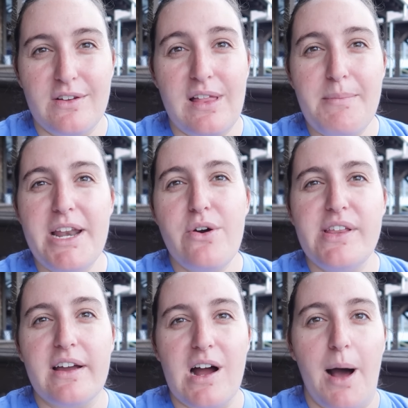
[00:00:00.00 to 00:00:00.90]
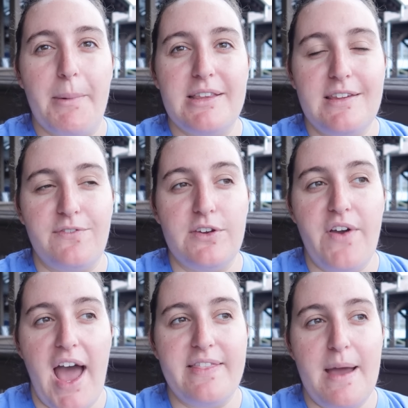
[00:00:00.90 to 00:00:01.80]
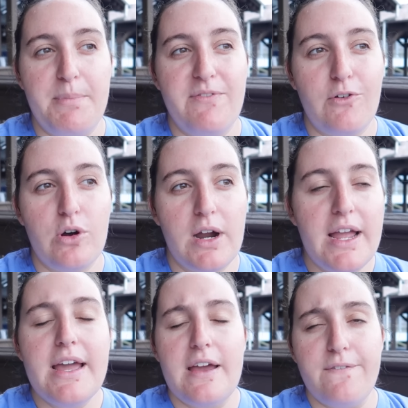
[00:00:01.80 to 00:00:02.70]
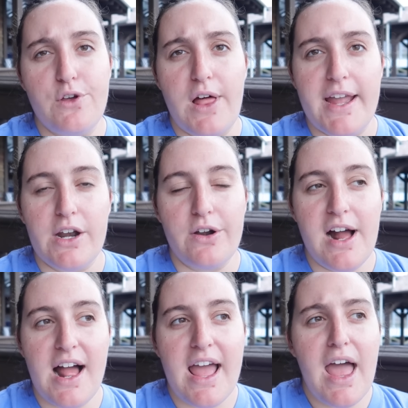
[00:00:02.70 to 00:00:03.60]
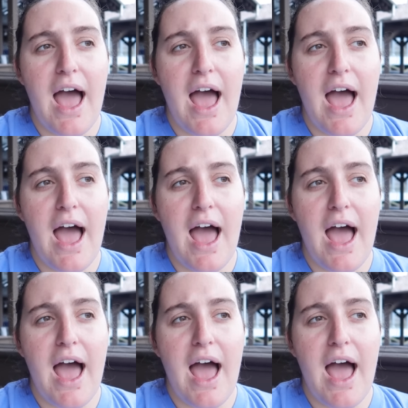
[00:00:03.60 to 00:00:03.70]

So let me know in the comments if you've had that before, if you like it or not.